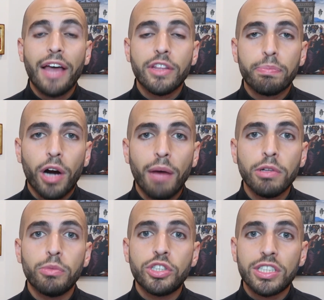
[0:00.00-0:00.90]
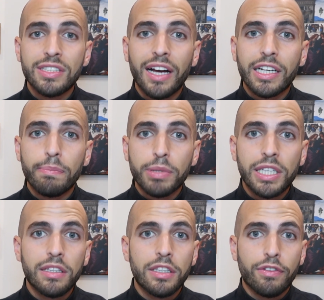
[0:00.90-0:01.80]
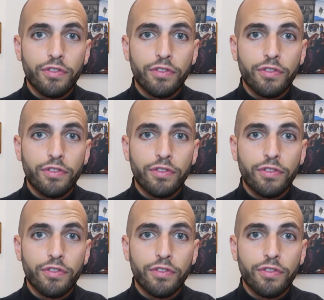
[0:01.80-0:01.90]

And the problem, which is not completely the